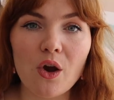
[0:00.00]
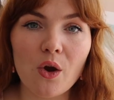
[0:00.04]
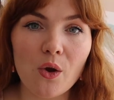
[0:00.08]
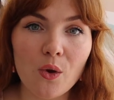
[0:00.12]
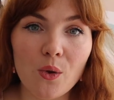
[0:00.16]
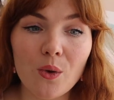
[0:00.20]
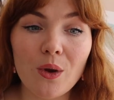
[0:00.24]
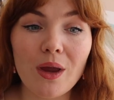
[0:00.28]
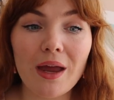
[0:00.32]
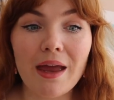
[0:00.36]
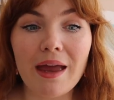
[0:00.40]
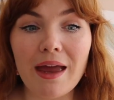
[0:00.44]

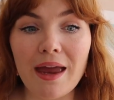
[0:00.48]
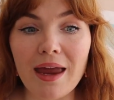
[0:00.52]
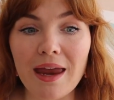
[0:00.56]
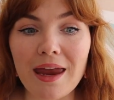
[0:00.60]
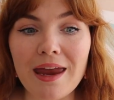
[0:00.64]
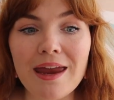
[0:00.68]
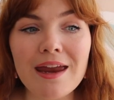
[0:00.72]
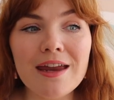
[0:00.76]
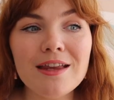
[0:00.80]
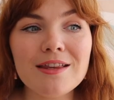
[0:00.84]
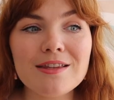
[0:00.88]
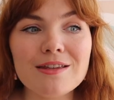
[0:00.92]

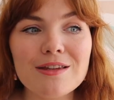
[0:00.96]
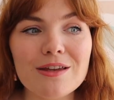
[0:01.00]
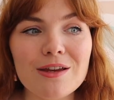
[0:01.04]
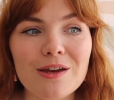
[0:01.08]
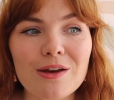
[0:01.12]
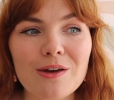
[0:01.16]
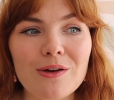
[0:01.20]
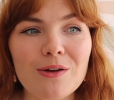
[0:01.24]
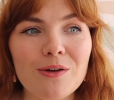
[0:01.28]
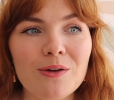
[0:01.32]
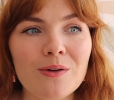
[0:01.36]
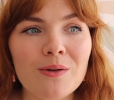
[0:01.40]
okay
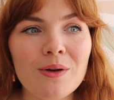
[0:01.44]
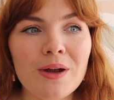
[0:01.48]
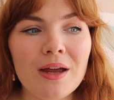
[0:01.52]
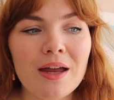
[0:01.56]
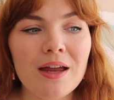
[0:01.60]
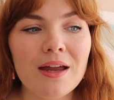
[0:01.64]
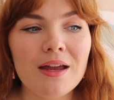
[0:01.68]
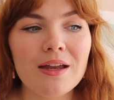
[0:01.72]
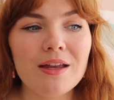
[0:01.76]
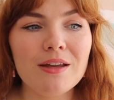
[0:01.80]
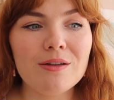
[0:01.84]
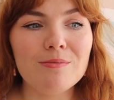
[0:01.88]
to
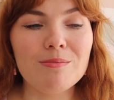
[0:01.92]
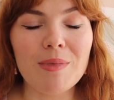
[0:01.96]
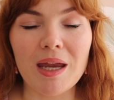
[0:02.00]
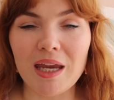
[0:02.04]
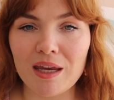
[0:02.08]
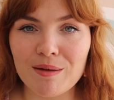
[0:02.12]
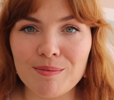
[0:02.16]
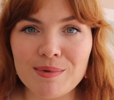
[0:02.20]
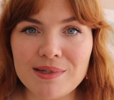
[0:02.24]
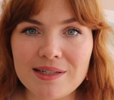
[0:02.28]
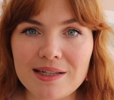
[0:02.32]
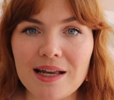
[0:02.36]

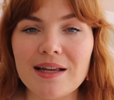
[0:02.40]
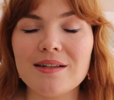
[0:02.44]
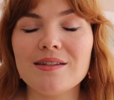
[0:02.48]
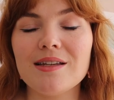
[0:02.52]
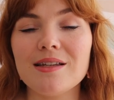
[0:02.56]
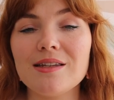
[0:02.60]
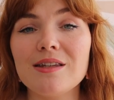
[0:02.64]
make mistakes.